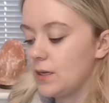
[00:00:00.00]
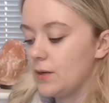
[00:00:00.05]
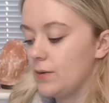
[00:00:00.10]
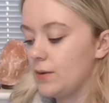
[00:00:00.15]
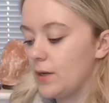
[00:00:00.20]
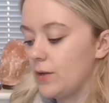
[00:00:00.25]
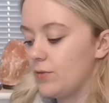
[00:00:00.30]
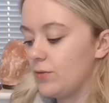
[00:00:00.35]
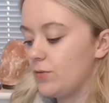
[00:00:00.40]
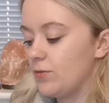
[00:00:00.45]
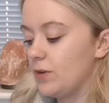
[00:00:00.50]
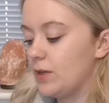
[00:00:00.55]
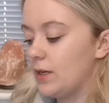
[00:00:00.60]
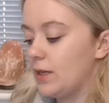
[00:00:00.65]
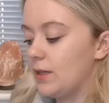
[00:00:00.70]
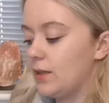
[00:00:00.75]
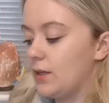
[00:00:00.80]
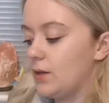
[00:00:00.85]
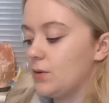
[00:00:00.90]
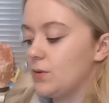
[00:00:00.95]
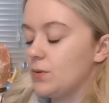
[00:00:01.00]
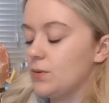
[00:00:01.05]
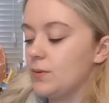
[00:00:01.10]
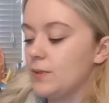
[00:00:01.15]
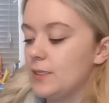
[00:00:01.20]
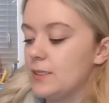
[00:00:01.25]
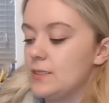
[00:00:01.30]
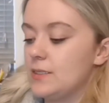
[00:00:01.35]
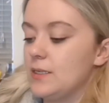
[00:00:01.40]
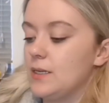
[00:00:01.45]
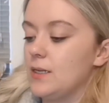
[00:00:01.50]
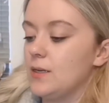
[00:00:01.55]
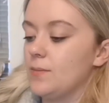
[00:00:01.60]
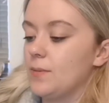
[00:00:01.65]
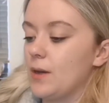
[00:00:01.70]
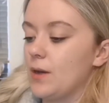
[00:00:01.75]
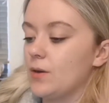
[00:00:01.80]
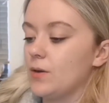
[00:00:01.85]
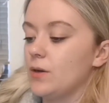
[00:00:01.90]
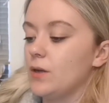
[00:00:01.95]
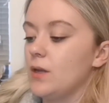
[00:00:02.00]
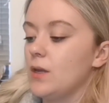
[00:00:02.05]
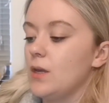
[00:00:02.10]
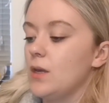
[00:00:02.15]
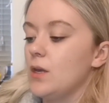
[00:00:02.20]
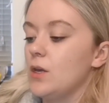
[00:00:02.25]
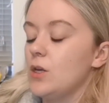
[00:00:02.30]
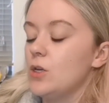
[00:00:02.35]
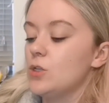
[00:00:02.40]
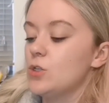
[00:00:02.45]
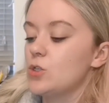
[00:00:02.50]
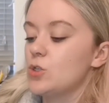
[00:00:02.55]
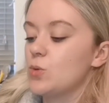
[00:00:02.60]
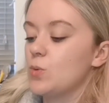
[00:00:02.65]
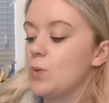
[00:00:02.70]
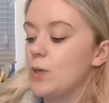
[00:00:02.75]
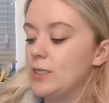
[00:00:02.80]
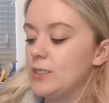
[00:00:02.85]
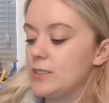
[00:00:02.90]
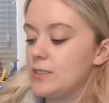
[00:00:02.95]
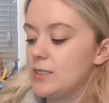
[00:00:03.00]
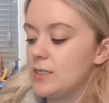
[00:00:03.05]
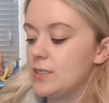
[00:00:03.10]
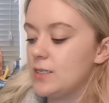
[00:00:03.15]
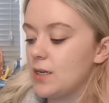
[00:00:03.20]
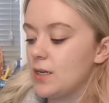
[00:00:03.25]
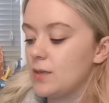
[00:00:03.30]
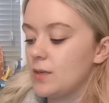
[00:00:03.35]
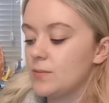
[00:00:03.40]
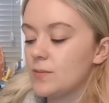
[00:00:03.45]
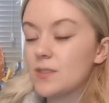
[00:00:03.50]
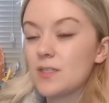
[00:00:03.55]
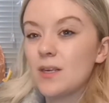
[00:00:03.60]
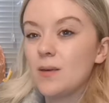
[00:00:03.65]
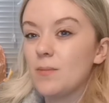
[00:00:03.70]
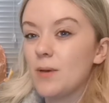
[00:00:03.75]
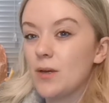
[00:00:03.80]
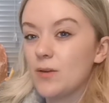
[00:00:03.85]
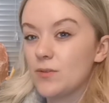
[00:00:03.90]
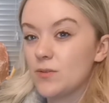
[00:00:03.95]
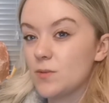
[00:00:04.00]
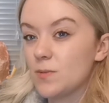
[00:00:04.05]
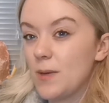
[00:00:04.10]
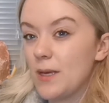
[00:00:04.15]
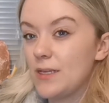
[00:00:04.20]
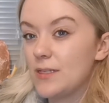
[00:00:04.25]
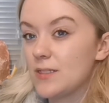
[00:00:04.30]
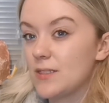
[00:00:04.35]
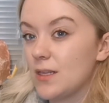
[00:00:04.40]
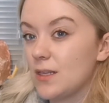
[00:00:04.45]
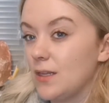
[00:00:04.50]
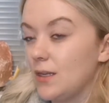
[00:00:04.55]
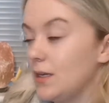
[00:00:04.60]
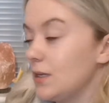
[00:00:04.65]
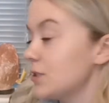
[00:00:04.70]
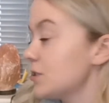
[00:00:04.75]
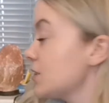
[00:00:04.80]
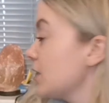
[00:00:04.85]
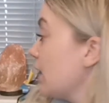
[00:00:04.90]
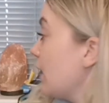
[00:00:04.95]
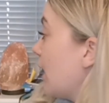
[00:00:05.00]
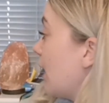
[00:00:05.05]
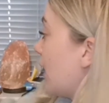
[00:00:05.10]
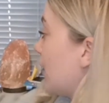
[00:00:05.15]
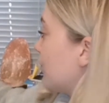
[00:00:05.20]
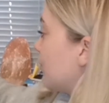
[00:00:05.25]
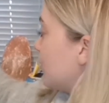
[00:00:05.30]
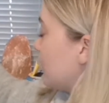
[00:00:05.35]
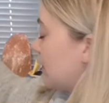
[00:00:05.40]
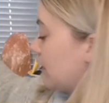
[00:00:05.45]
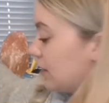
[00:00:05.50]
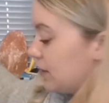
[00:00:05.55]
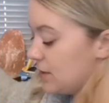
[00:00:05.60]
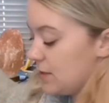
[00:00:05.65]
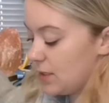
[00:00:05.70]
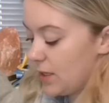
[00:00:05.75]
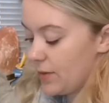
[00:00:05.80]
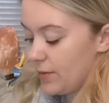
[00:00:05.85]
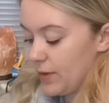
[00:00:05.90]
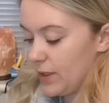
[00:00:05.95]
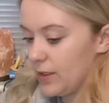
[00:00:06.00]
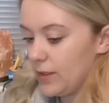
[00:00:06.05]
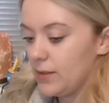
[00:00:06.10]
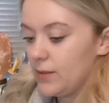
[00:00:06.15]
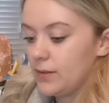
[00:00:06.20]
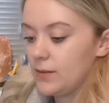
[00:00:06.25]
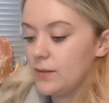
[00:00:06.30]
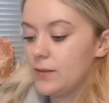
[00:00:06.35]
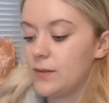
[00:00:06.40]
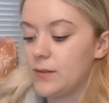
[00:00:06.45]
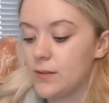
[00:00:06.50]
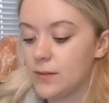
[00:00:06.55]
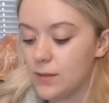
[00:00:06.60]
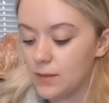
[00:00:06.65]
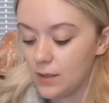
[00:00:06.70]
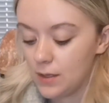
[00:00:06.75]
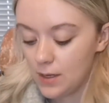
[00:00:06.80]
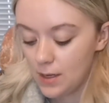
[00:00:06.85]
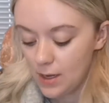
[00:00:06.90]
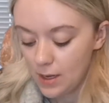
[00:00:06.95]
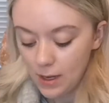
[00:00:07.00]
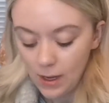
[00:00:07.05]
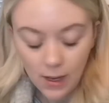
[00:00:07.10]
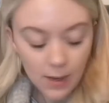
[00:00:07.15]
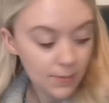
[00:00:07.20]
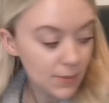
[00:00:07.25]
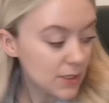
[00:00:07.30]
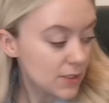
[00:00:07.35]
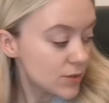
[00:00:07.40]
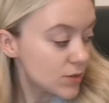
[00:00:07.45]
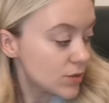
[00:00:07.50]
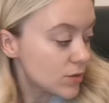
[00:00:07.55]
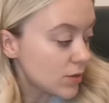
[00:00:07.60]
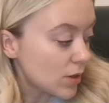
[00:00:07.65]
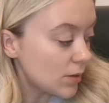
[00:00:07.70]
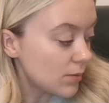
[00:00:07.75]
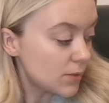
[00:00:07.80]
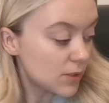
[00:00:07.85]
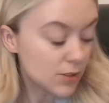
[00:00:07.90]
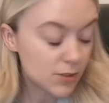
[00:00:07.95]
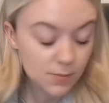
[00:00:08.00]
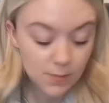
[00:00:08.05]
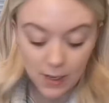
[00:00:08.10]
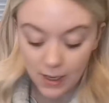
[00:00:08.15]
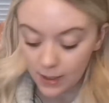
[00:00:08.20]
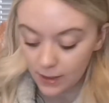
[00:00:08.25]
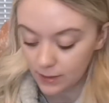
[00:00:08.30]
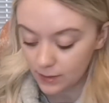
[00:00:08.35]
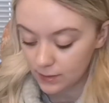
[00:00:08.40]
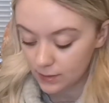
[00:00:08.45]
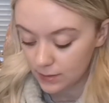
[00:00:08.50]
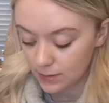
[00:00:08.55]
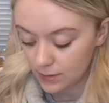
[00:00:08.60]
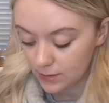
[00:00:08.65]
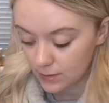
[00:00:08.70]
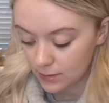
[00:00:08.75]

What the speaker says: ever feel like they always need about 20 times the amount of space that they actually have when they're sewing? I make so much mess.